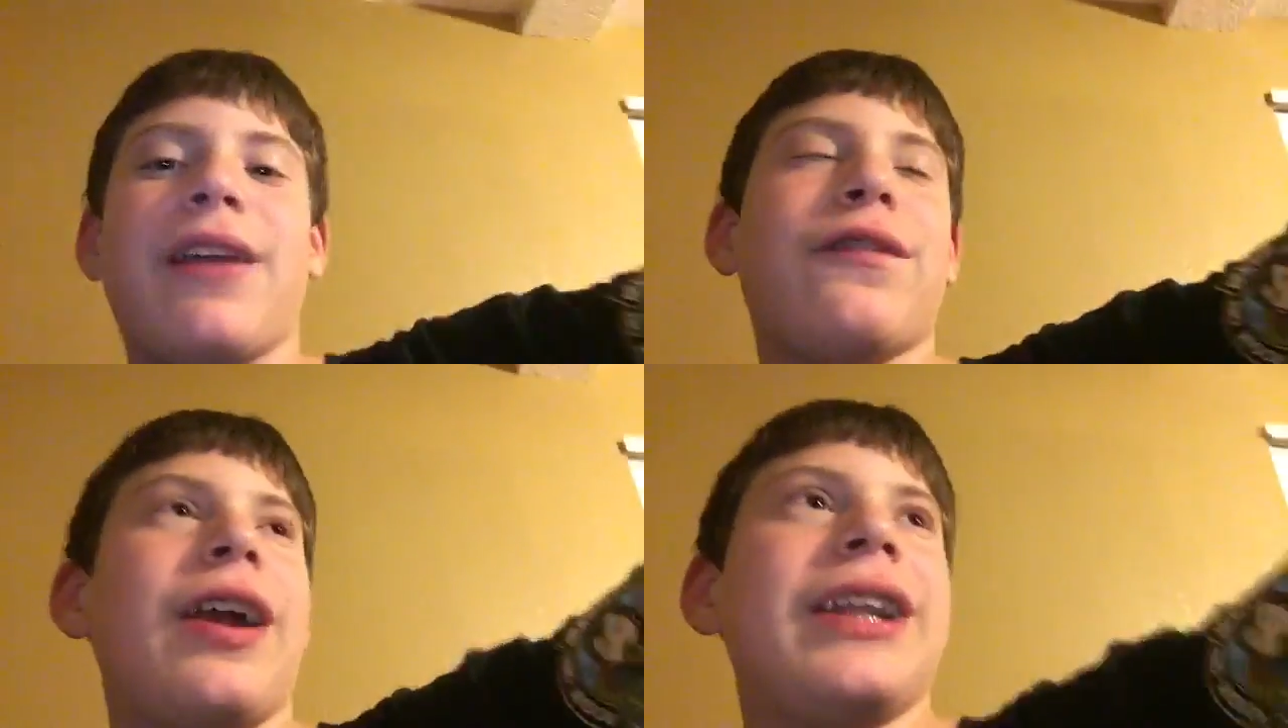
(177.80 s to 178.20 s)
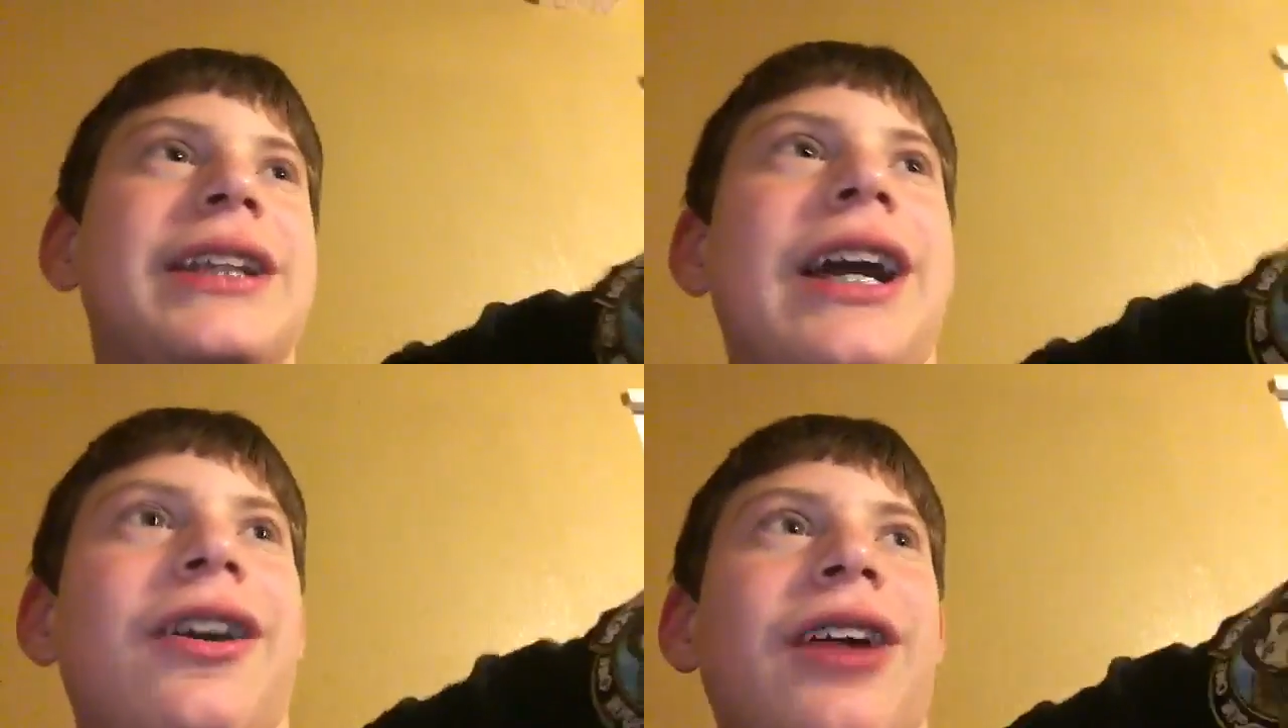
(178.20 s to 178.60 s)
my friend,
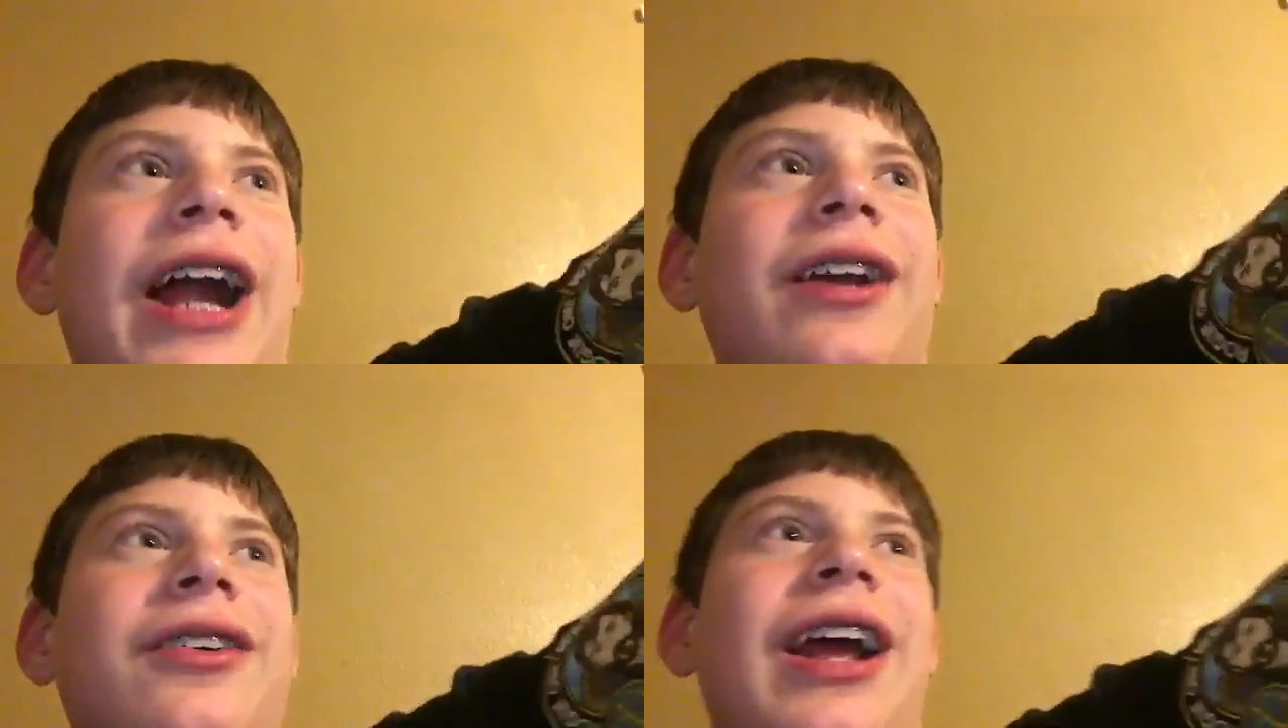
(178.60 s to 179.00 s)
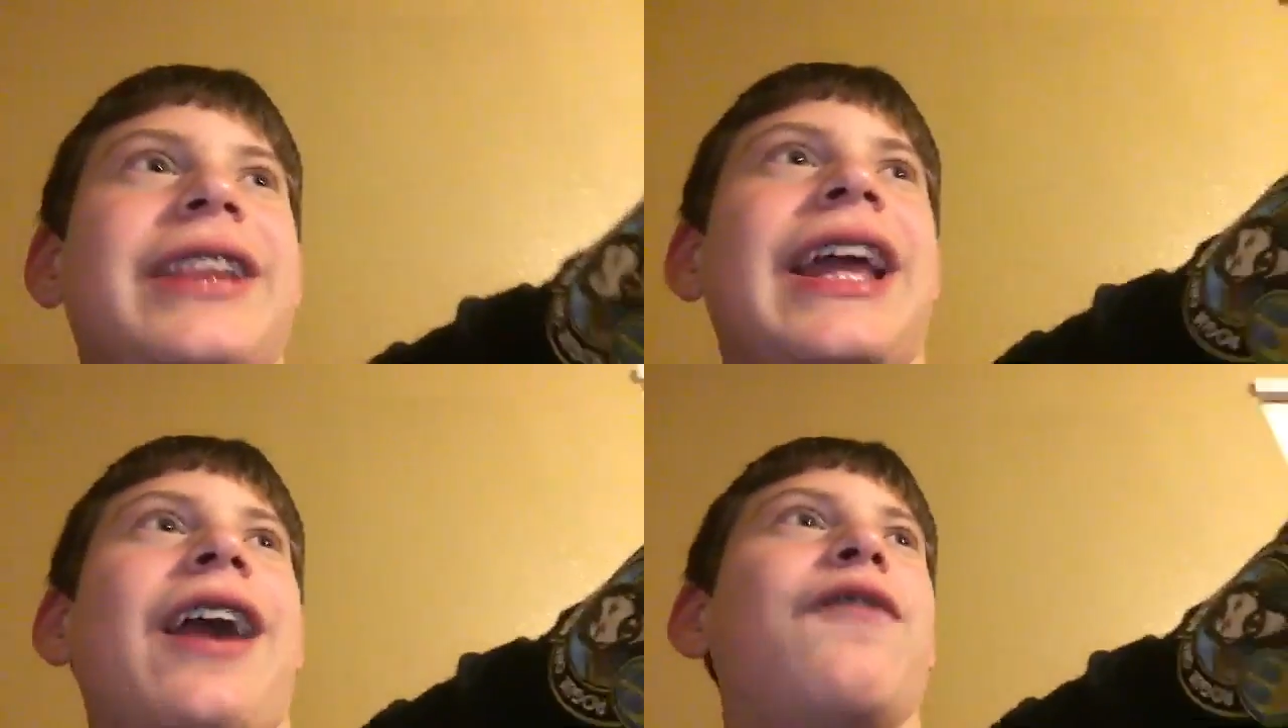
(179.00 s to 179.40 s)
is Hell Rhino
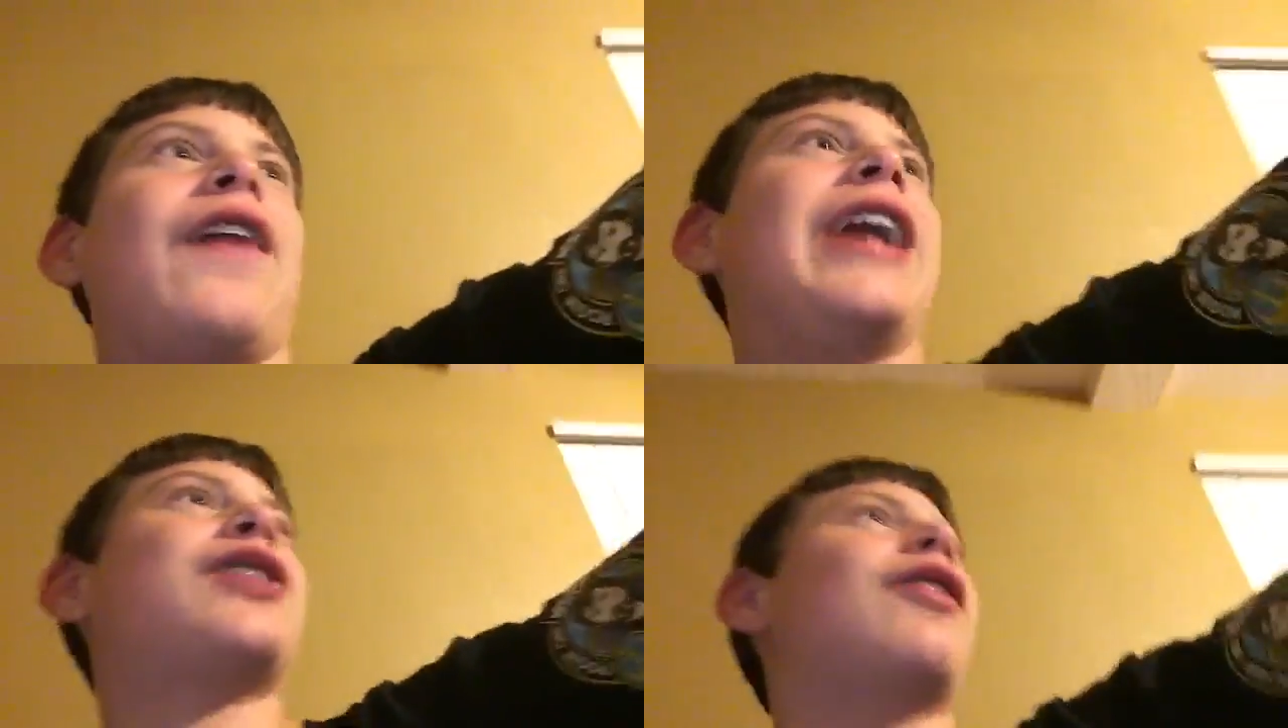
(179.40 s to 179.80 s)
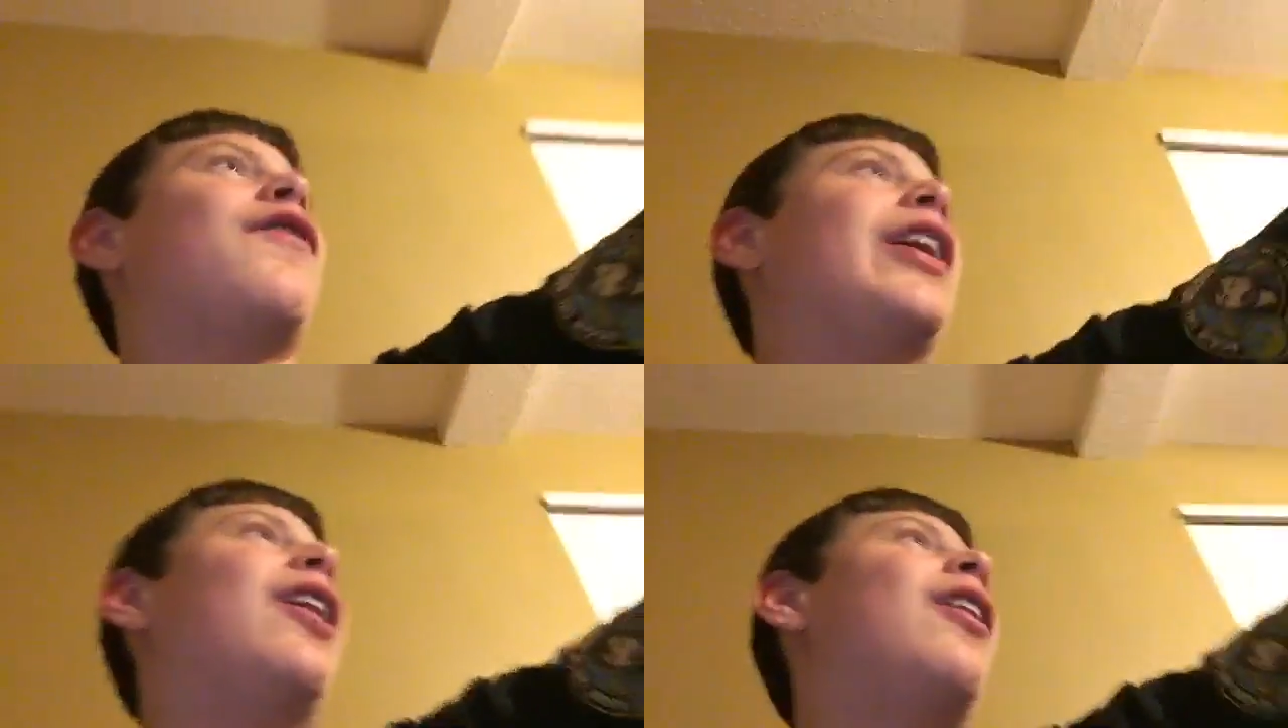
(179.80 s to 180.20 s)
right there. Face
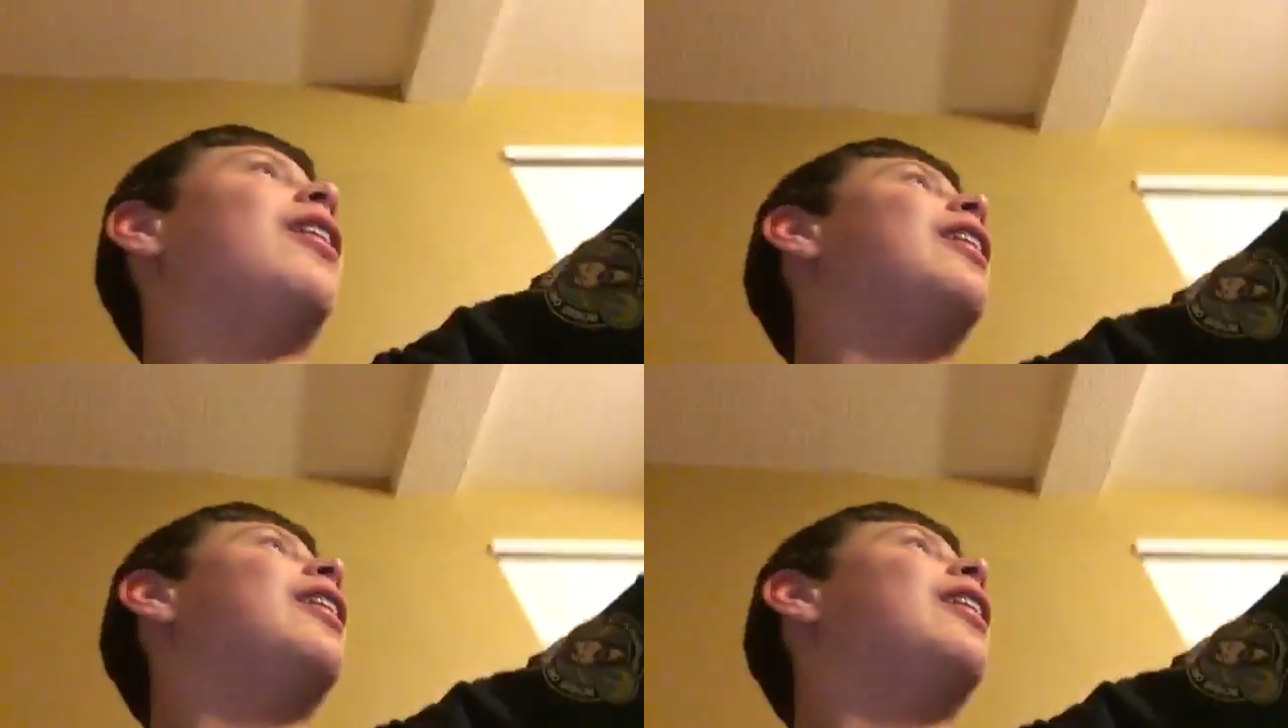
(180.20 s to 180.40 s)
reveal.